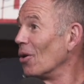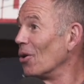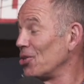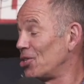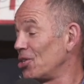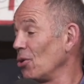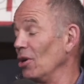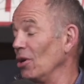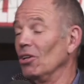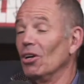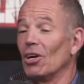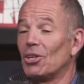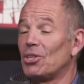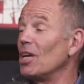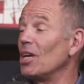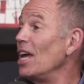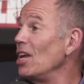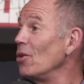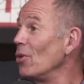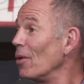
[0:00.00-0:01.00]
Or so it looks.
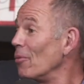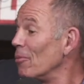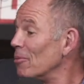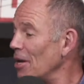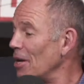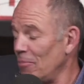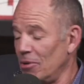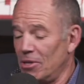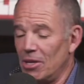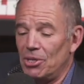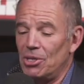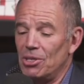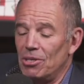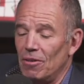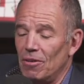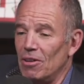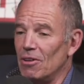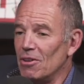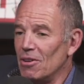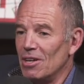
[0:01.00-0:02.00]
Anyway, th but this is
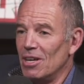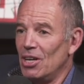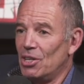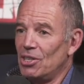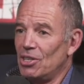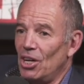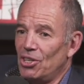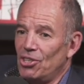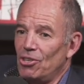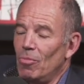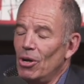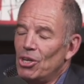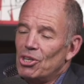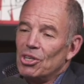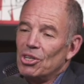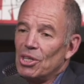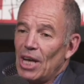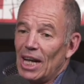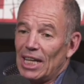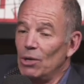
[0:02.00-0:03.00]
the, it's not so much
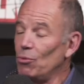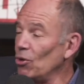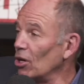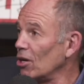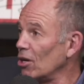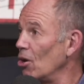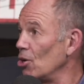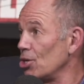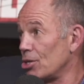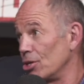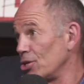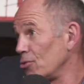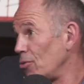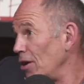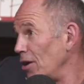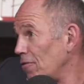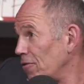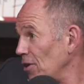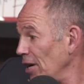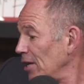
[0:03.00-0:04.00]
exactly where it goes because
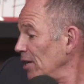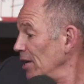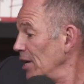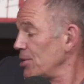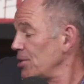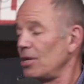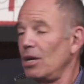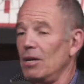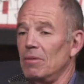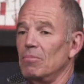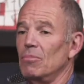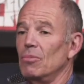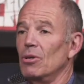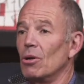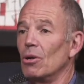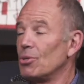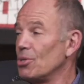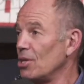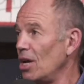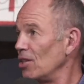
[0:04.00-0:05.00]
quite frankly, as I you
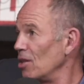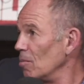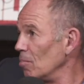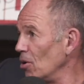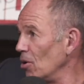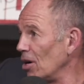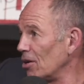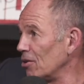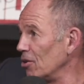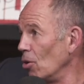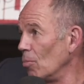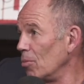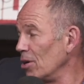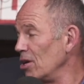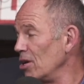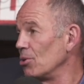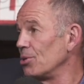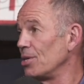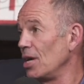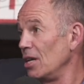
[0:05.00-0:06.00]
know, say in the book, nobody
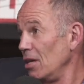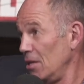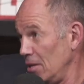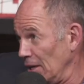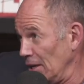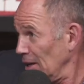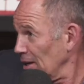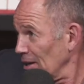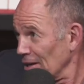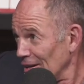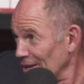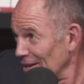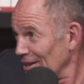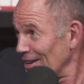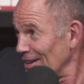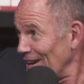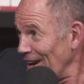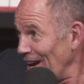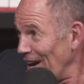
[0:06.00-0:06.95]
knows anything. Yeah. yeah.